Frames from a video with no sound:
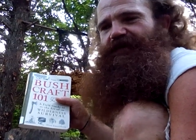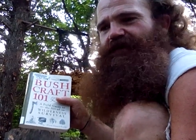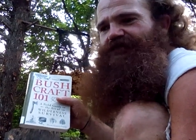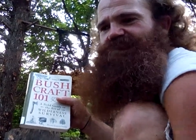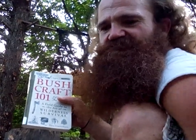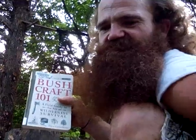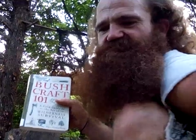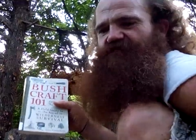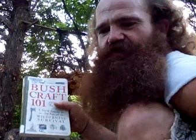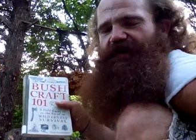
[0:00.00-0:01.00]
And I like
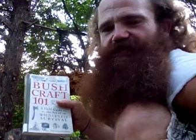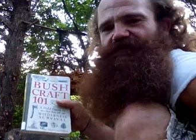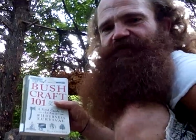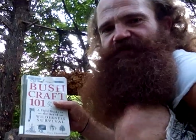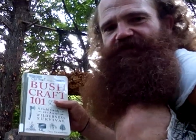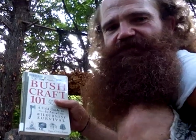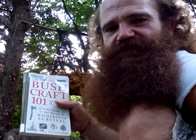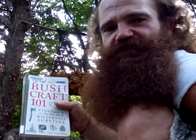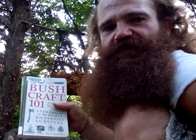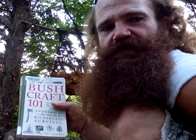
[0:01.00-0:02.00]
crafty
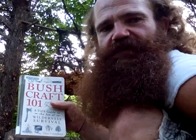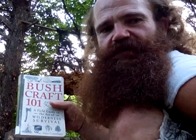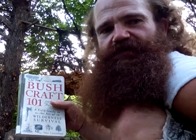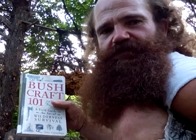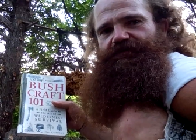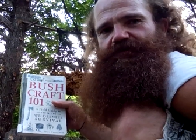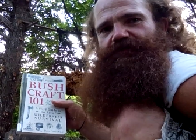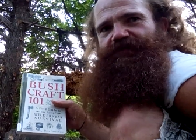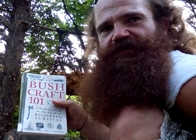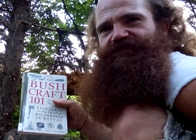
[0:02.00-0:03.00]
things, and
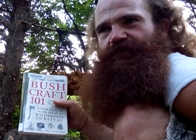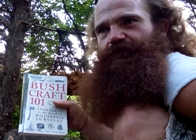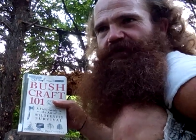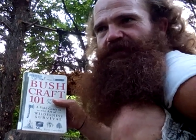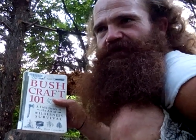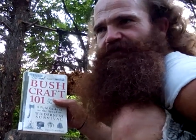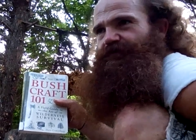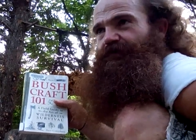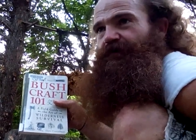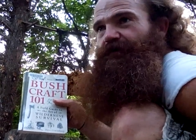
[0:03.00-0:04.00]
you know, things that are
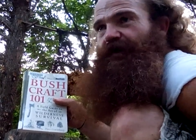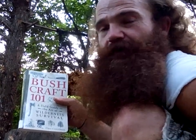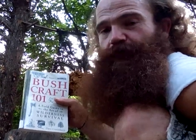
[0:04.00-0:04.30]
related to uh,